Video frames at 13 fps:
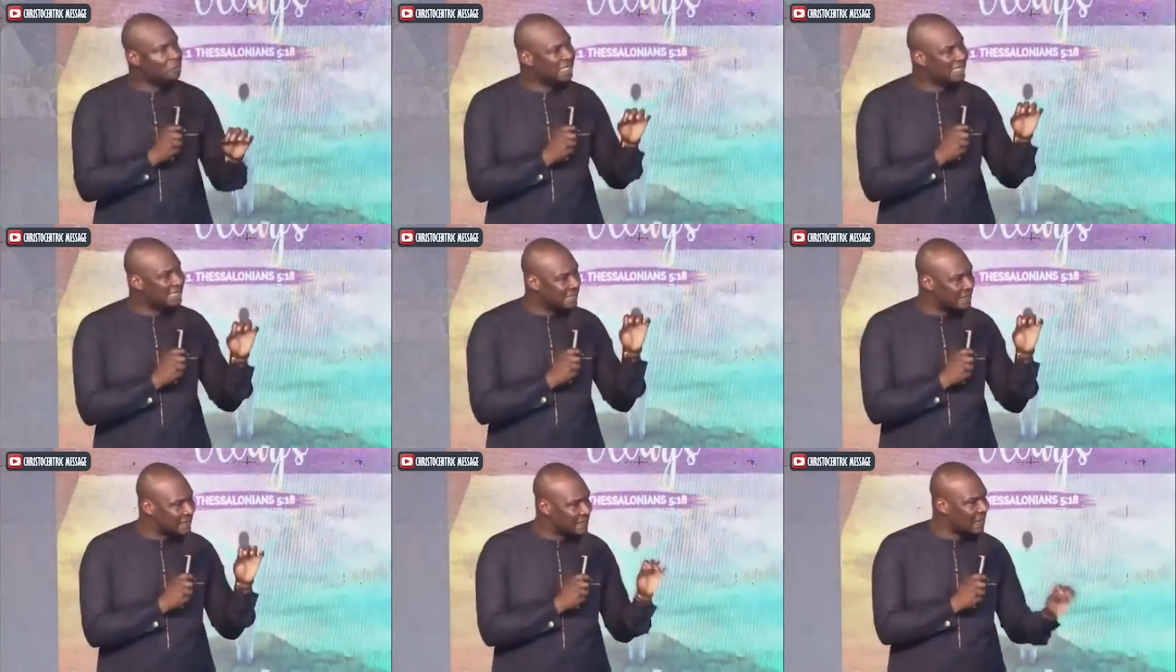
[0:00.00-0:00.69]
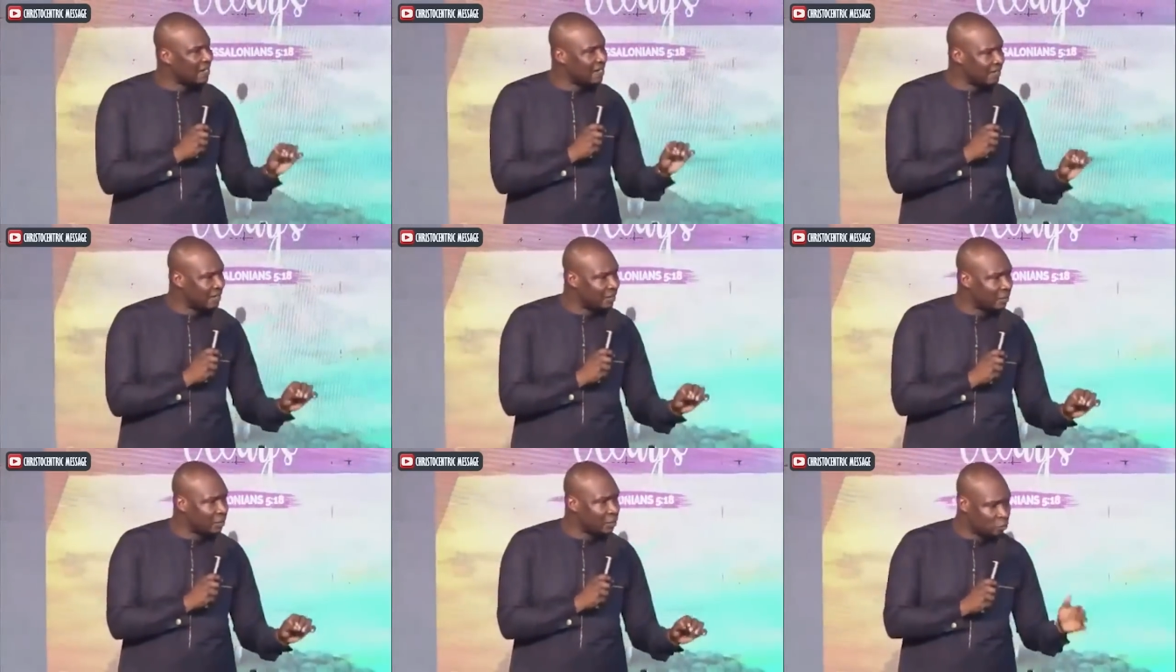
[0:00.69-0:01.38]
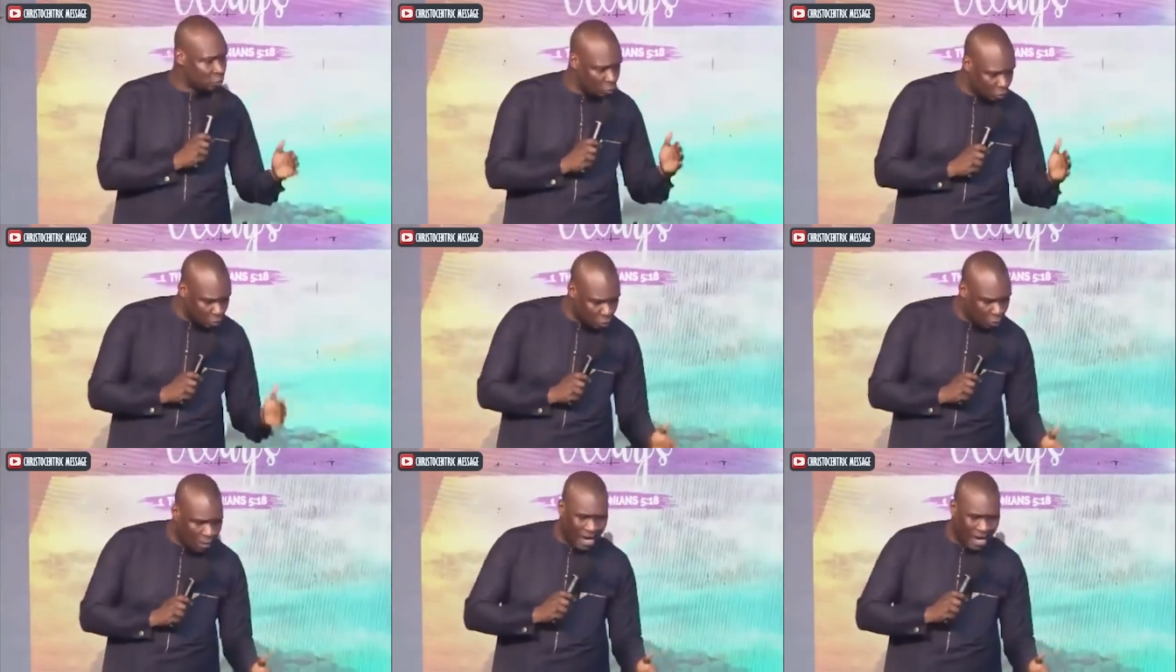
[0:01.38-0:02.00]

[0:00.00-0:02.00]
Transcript: be discerning to know